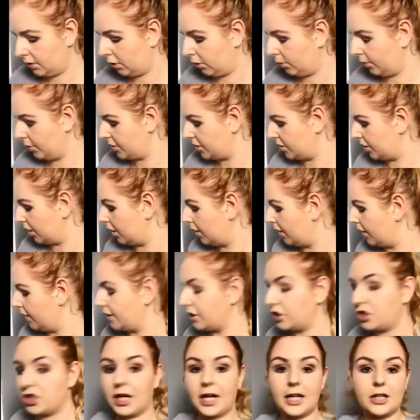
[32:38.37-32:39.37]
almost turning
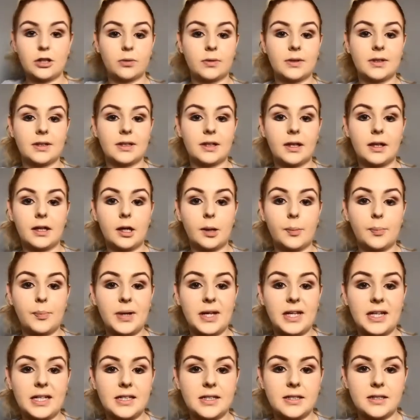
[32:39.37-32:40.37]
the shadow into like a
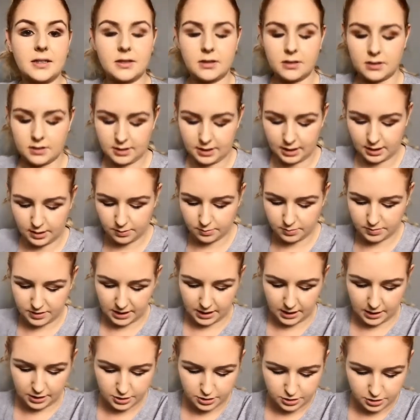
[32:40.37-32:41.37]
paint type
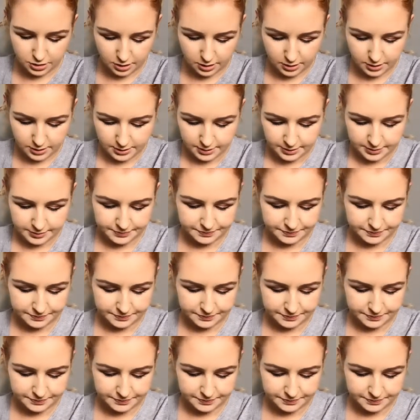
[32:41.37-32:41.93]
texture.